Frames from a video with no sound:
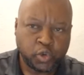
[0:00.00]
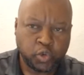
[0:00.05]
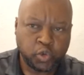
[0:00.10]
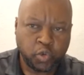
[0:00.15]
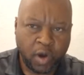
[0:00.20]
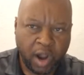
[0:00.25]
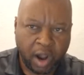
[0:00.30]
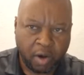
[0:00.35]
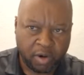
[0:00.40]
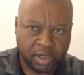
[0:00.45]

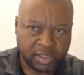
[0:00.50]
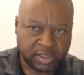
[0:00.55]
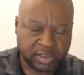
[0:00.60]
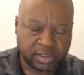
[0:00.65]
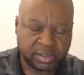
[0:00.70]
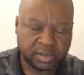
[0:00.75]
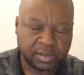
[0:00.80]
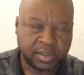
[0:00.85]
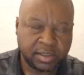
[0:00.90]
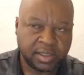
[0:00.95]
2
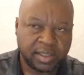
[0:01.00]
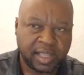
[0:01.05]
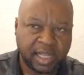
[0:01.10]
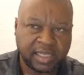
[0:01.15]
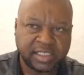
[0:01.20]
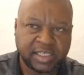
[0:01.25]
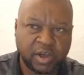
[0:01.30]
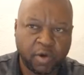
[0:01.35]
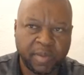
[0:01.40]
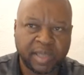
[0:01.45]
hours,
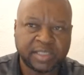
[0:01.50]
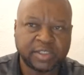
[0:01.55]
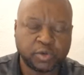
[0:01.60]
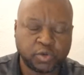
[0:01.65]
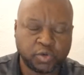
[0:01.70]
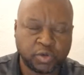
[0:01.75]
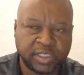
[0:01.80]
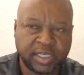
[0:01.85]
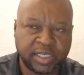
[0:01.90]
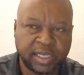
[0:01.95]
that is how much
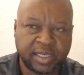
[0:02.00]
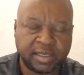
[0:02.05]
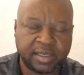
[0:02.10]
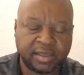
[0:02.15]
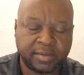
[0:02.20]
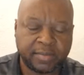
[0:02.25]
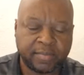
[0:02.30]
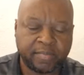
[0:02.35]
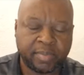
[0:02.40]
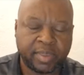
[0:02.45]
it would take
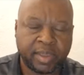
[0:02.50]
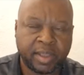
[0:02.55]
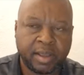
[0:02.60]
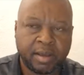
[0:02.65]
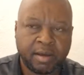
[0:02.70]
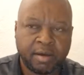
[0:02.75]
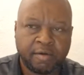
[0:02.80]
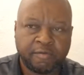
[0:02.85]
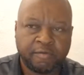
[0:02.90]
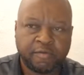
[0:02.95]

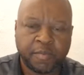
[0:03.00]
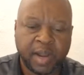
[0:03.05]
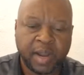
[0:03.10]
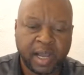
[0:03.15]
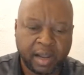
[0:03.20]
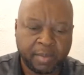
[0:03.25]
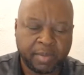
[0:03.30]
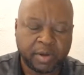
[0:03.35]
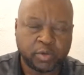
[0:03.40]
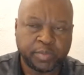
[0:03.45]
for
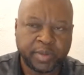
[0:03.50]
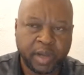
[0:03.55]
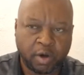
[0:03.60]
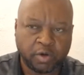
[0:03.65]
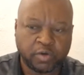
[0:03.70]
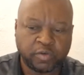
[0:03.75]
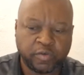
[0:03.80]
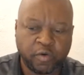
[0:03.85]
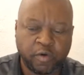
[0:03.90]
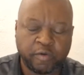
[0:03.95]
Mnangagwa to be
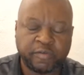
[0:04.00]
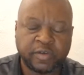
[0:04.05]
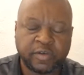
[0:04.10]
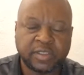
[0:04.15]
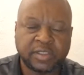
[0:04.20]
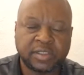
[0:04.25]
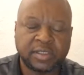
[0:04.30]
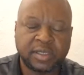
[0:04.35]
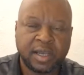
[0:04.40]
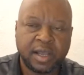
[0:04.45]
out of
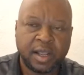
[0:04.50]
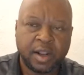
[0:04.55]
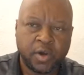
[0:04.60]
office.